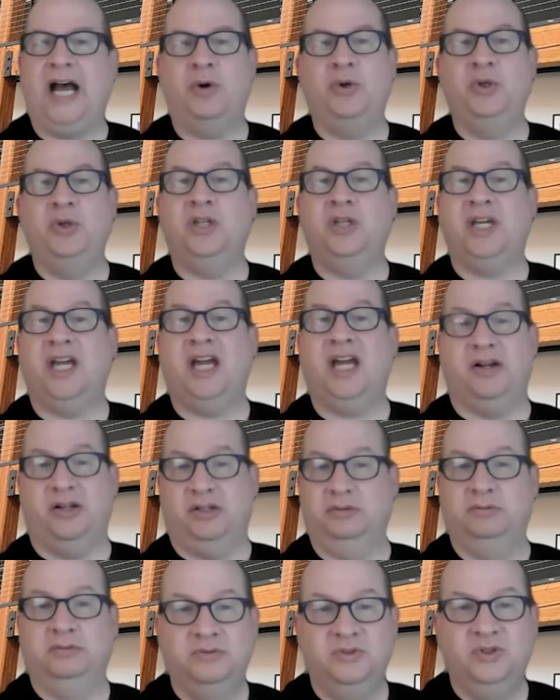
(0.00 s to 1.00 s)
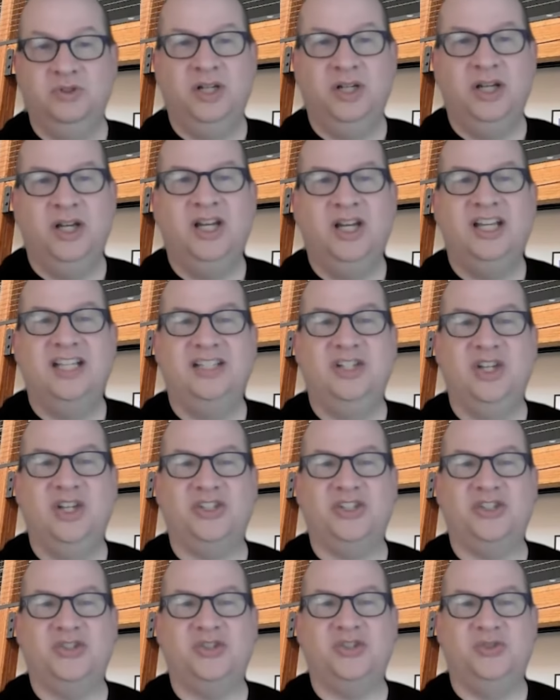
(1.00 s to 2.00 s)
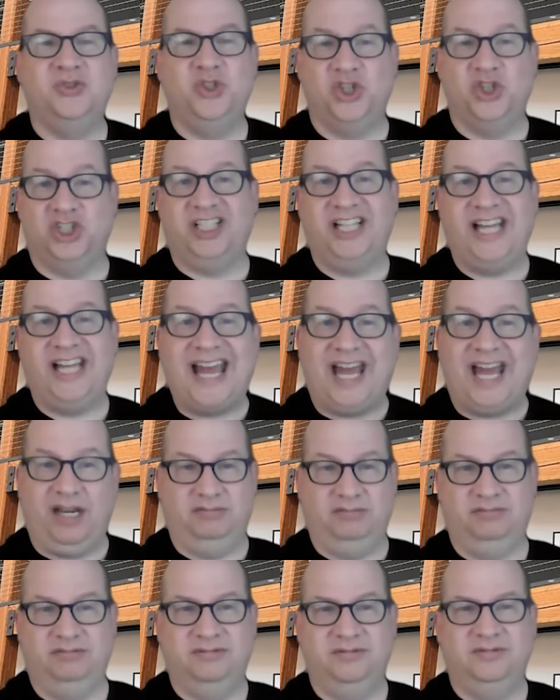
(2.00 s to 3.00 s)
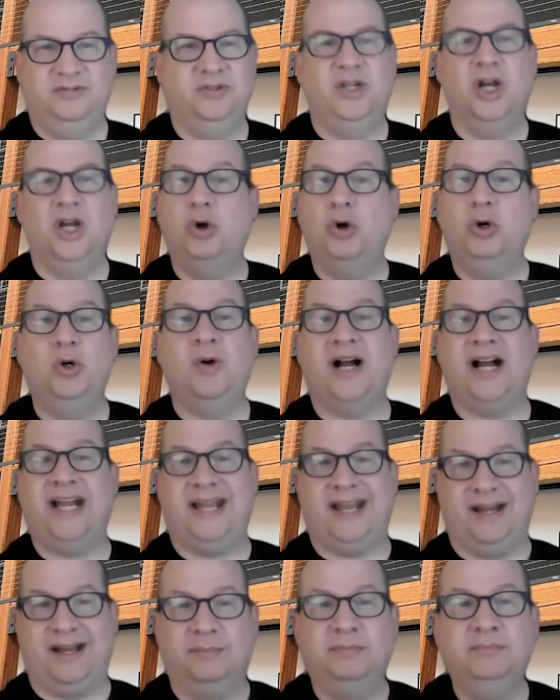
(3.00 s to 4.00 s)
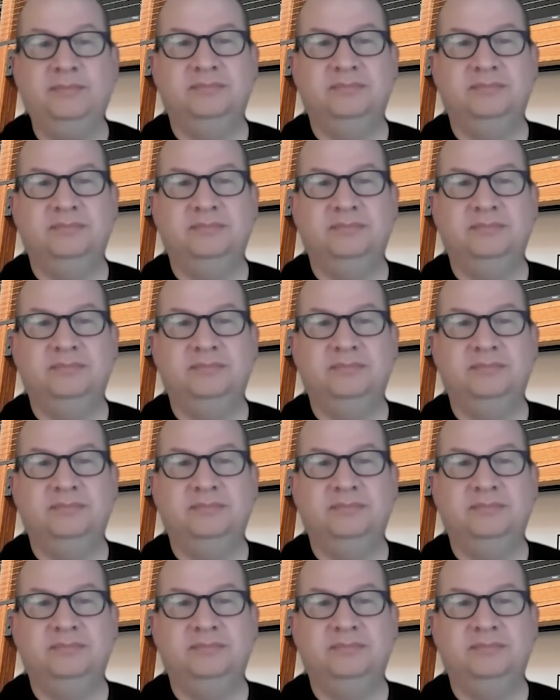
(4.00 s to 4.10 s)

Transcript: How in the hell does Gillette know who I